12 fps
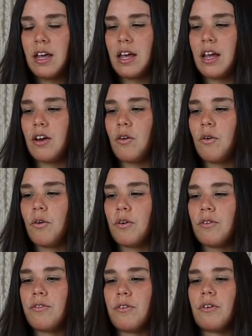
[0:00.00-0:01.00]
in
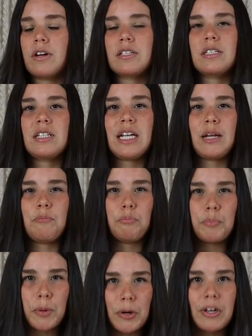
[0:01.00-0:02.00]
order for us to
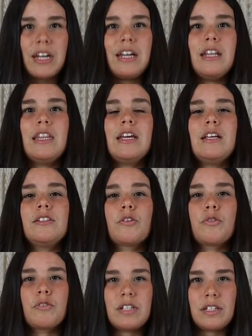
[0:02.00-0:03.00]
embody these
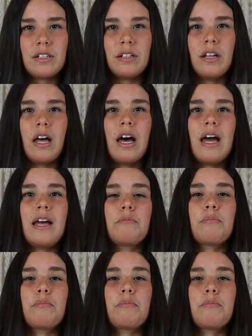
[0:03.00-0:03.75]
crystalline